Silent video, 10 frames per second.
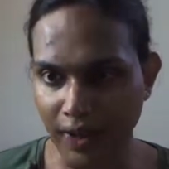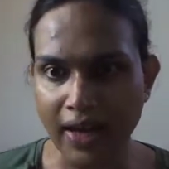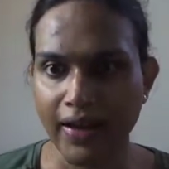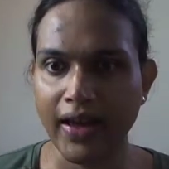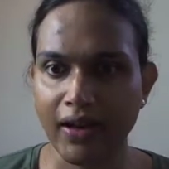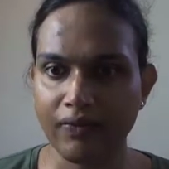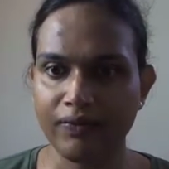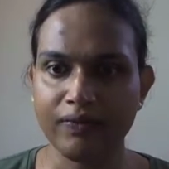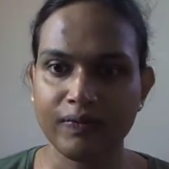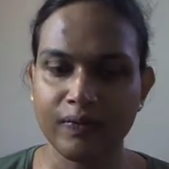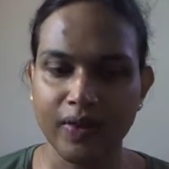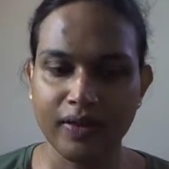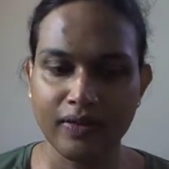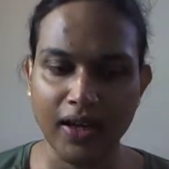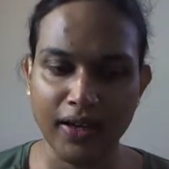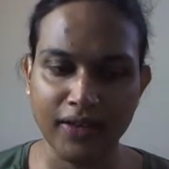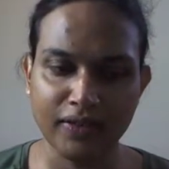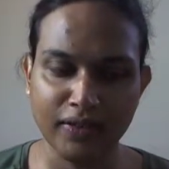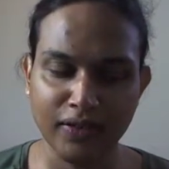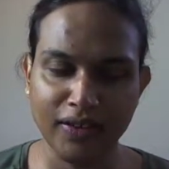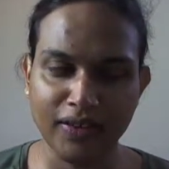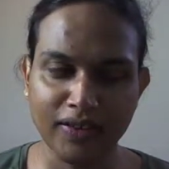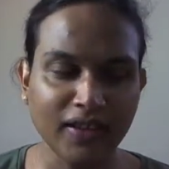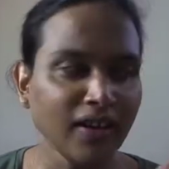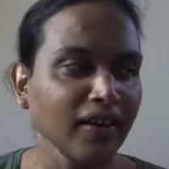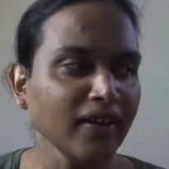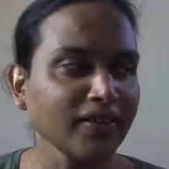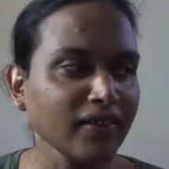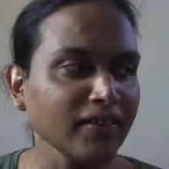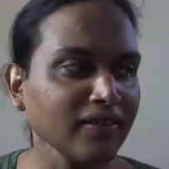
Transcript: I have anxieties, you know, it's